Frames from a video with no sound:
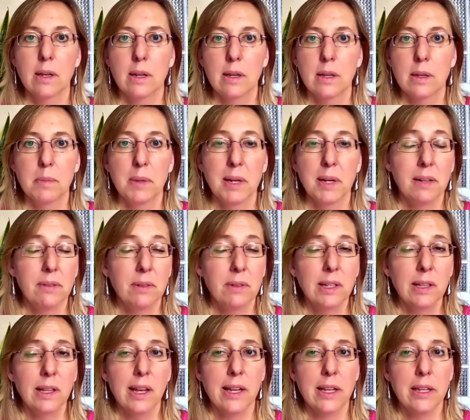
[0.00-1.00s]
But I
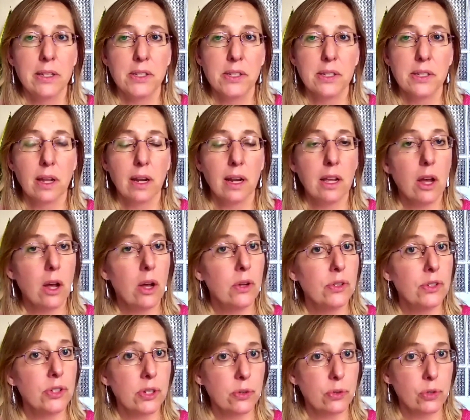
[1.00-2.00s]
realized that I
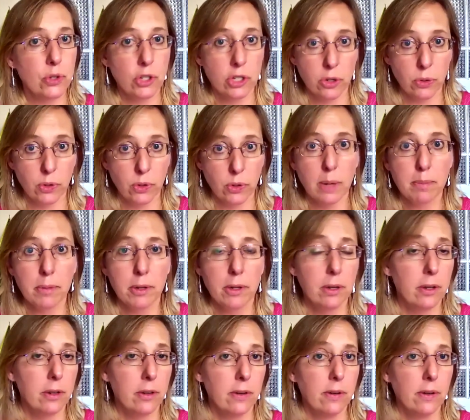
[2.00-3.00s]
also showed up
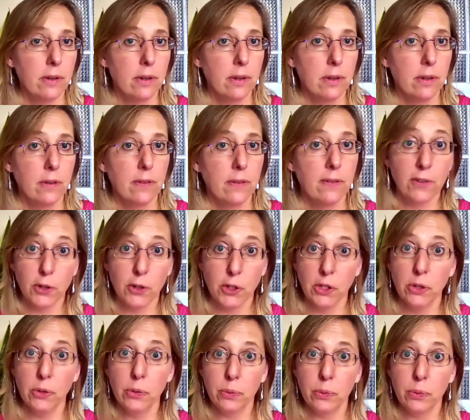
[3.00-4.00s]
for
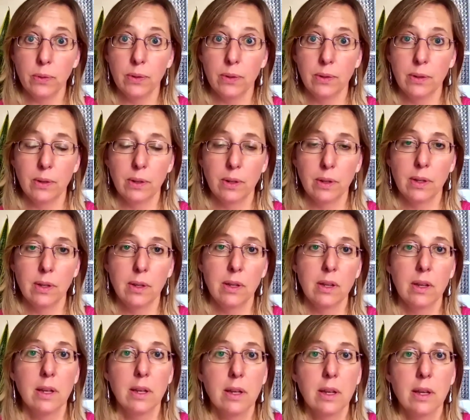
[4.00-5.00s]
you.
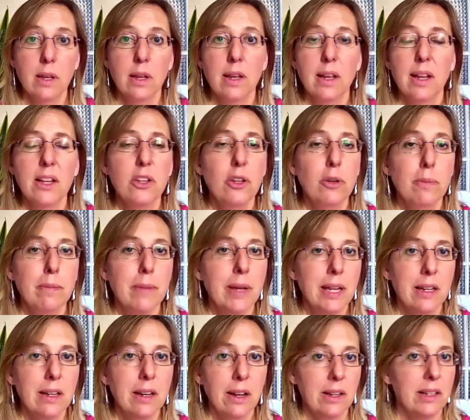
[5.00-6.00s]
And you may
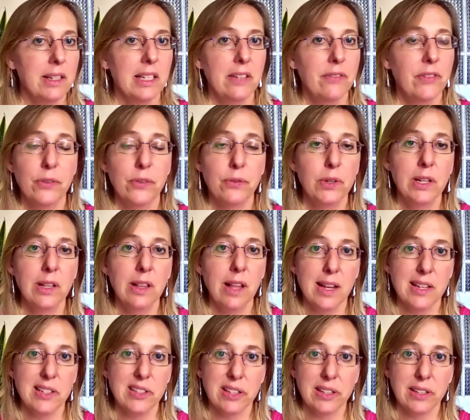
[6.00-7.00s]
not even
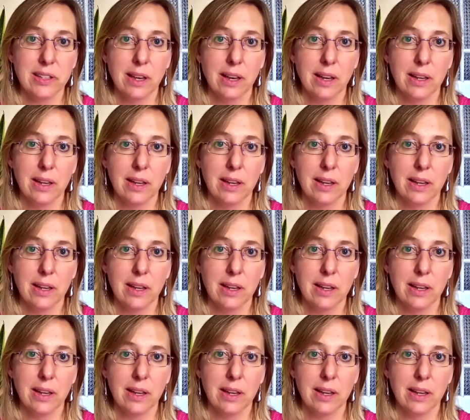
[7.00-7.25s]
realize it yet.